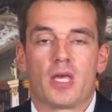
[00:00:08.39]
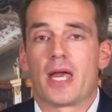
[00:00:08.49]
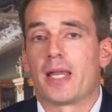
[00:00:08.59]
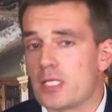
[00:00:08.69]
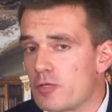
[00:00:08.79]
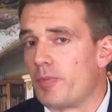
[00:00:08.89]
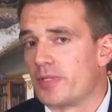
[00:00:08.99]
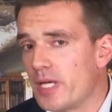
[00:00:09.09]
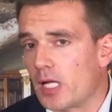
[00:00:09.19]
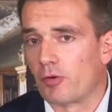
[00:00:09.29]
and it's of
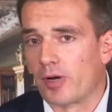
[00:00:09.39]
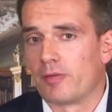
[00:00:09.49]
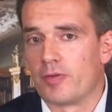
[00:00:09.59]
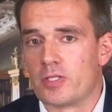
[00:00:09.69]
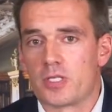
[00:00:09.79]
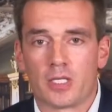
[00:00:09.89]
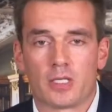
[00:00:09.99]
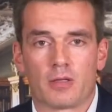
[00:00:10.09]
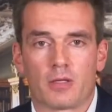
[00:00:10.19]
particular relevance in the